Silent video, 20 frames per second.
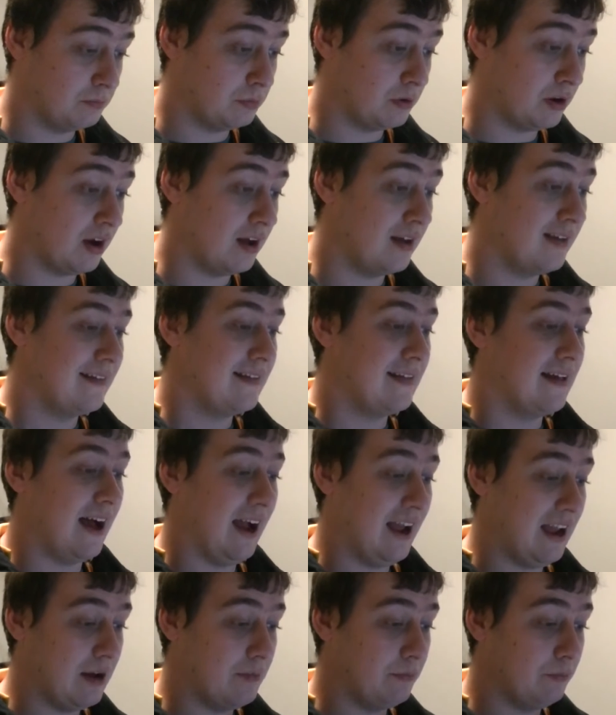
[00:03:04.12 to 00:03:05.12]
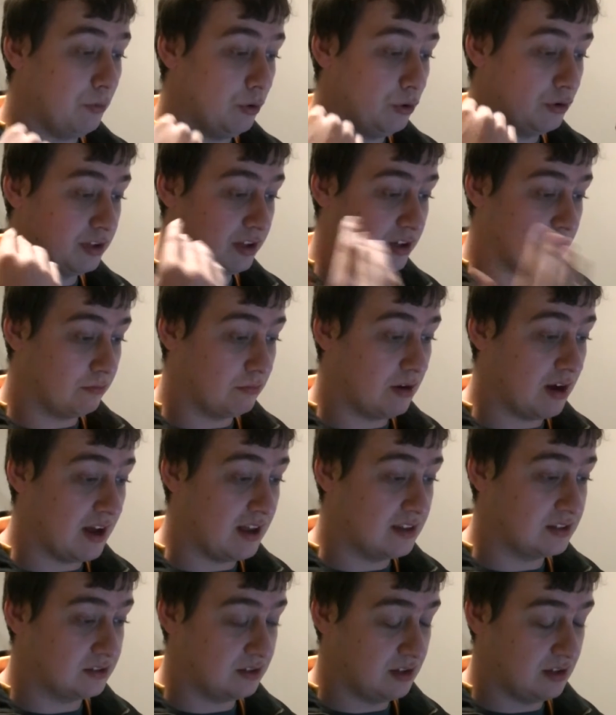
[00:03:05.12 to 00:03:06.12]
but I am more than
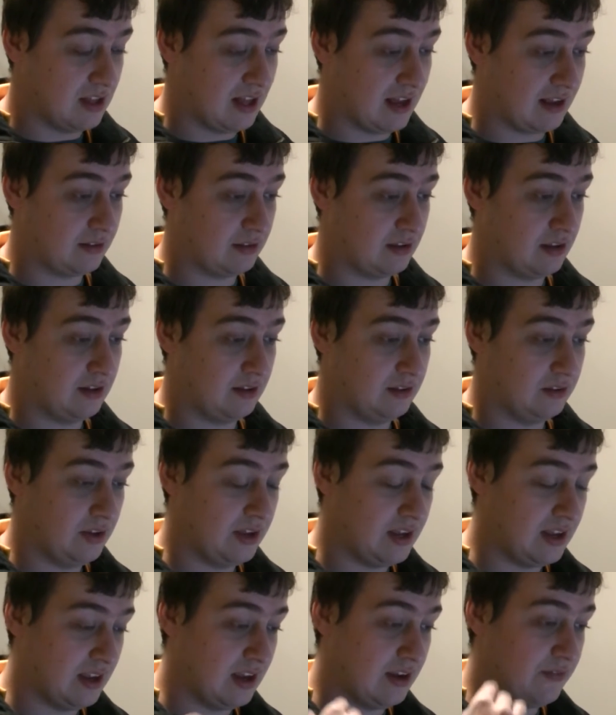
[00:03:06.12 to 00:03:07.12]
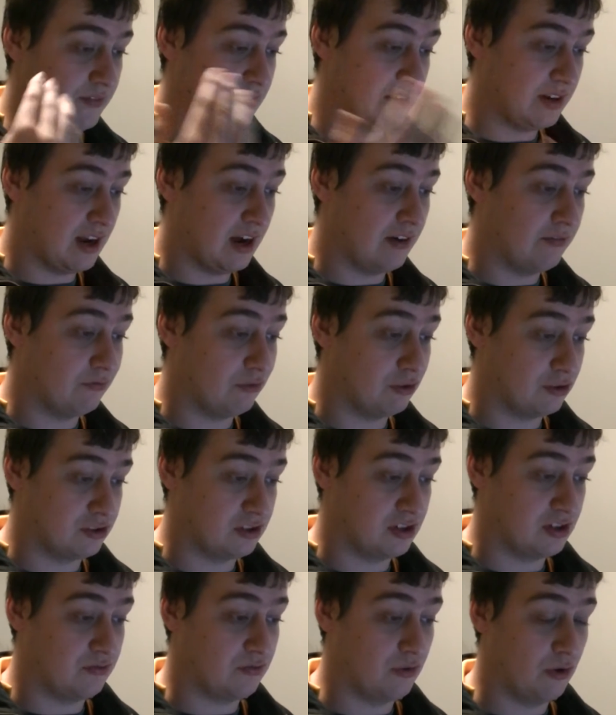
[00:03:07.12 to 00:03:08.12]
aware, like, the evening I've watched
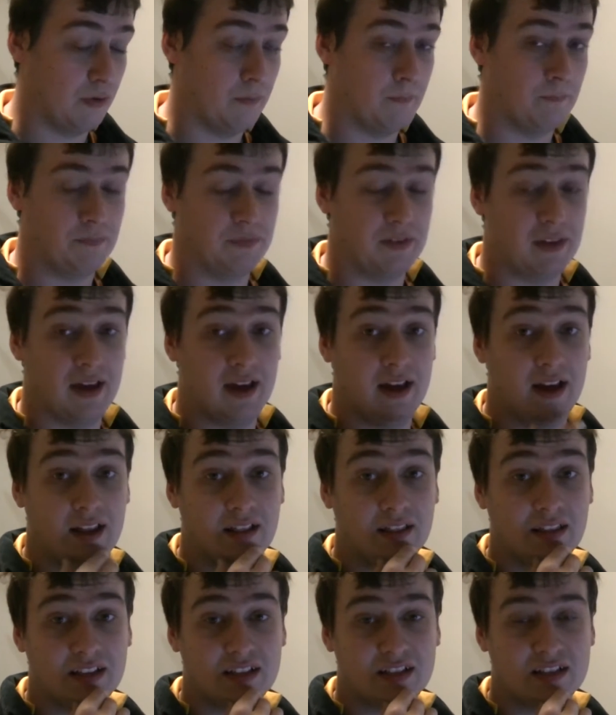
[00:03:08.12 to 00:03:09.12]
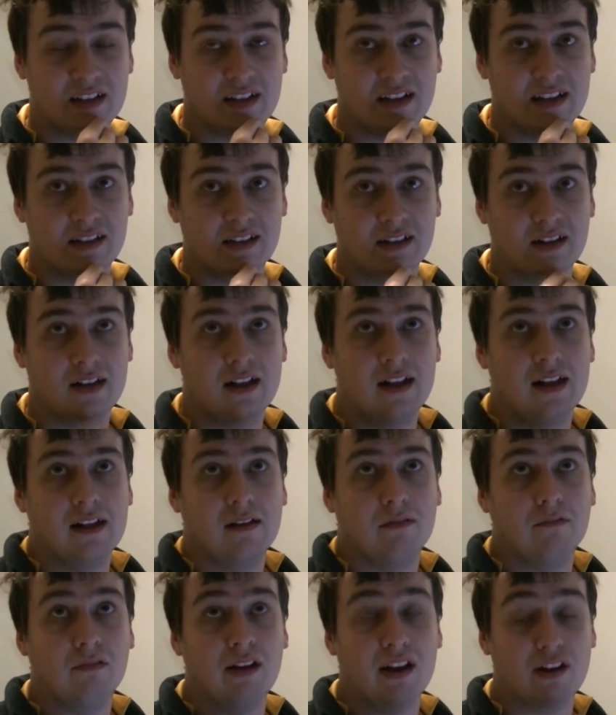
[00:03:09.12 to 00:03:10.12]
this film, literally,
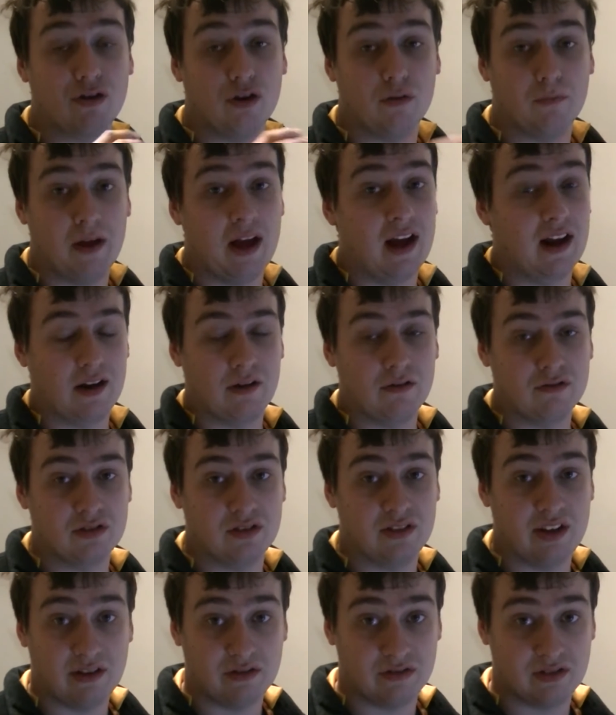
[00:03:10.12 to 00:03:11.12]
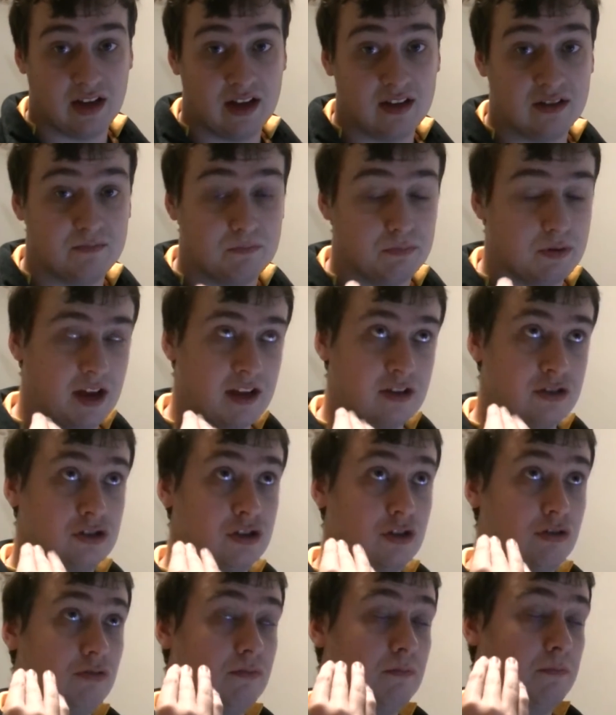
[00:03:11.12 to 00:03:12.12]
when I got back, it was announced that a
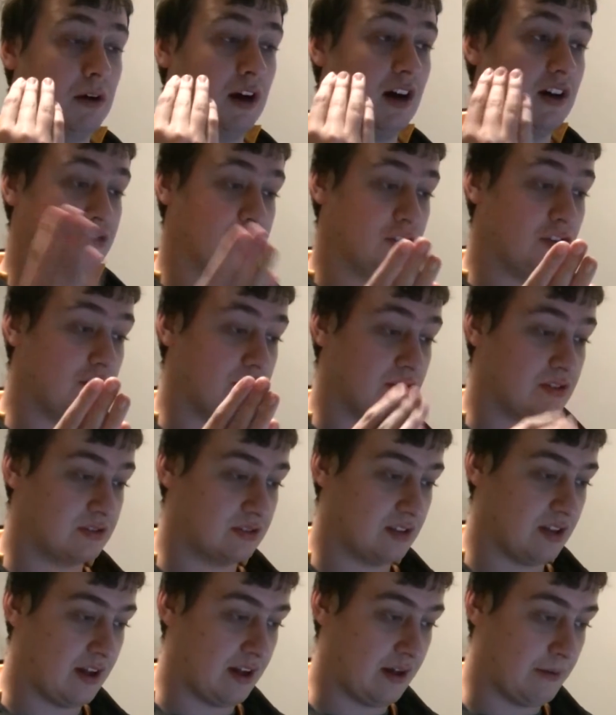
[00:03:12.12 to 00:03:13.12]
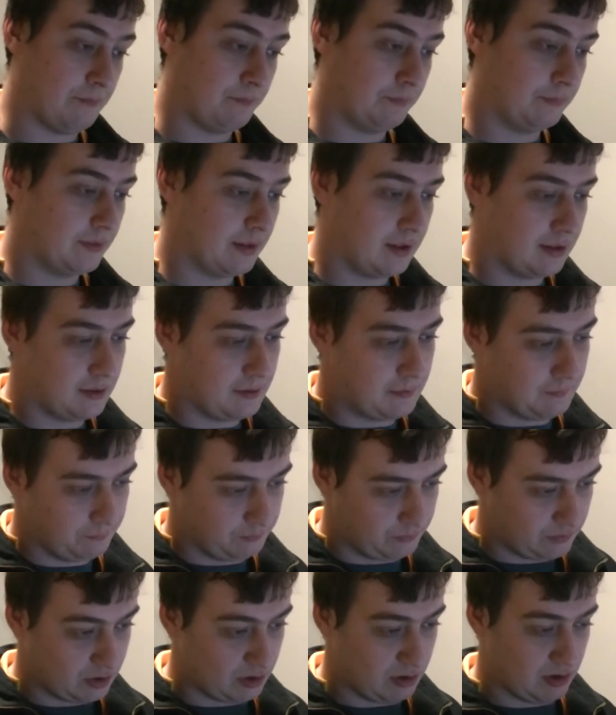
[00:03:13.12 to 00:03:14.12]
Dune Part 2 is going
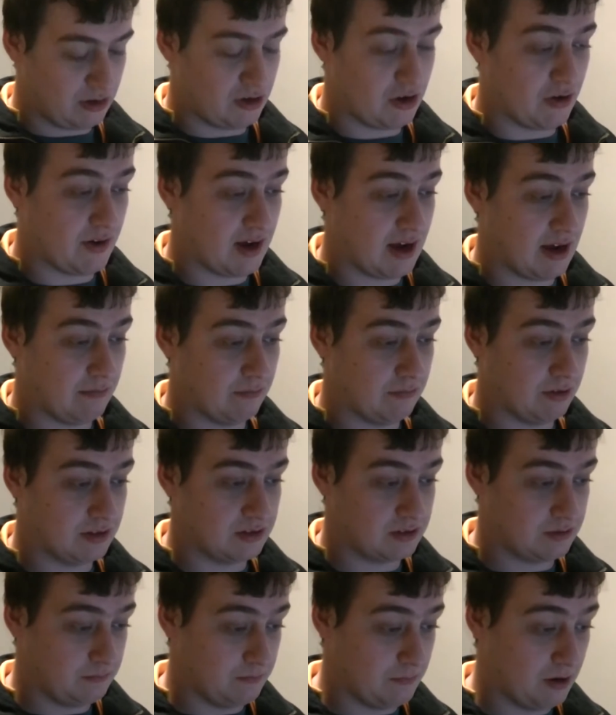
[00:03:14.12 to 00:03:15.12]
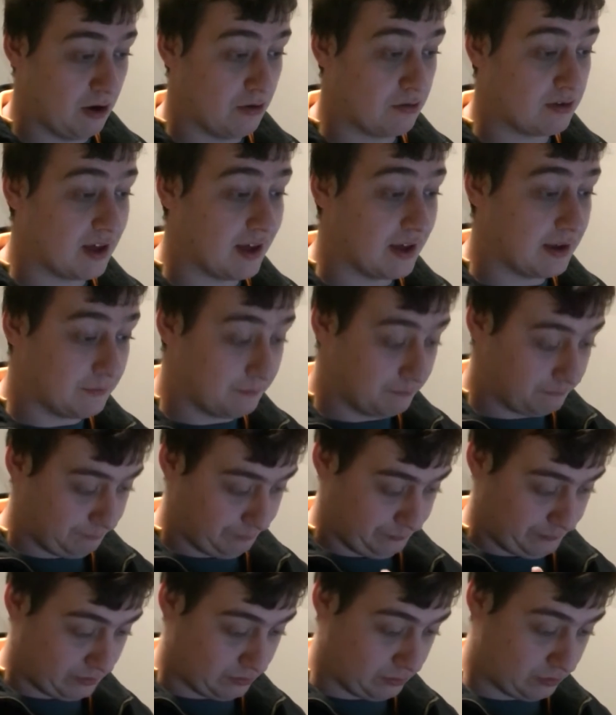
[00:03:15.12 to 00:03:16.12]
to go out, which, okay,
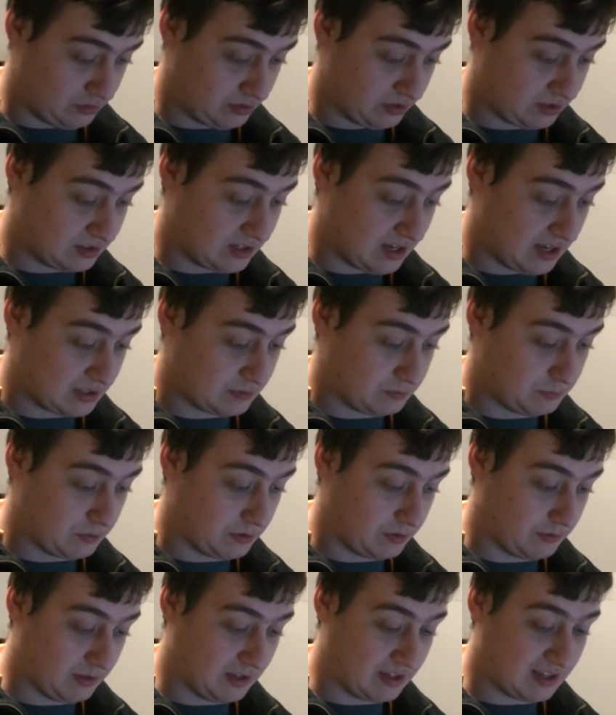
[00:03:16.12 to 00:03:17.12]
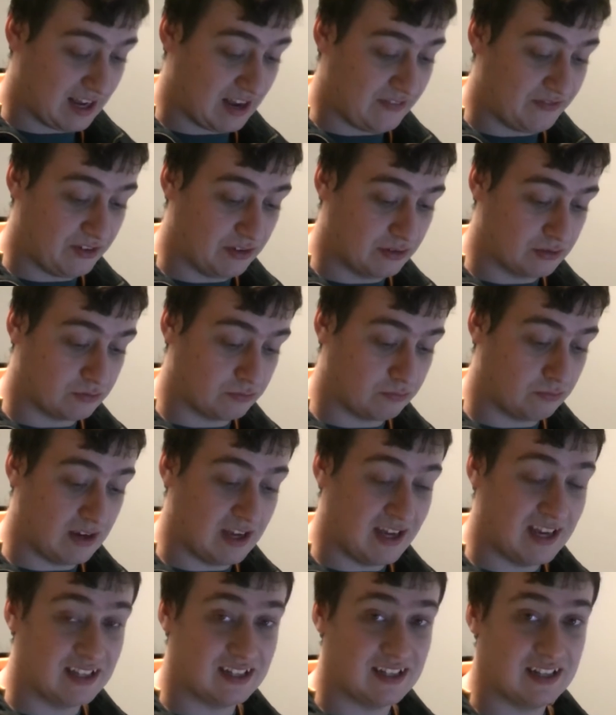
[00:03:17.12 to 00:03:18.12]
good success, but it kind of feels
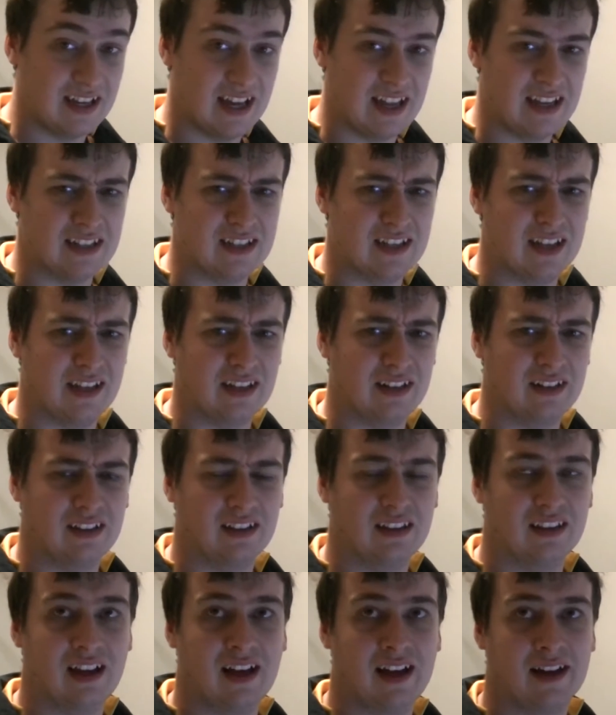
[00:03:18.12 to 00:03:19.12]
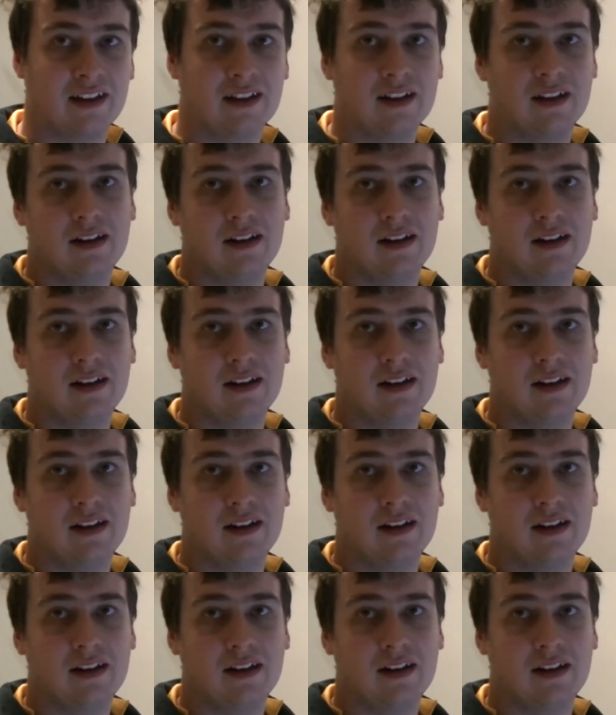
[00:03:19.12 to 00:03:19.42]
weird, the ending. Like,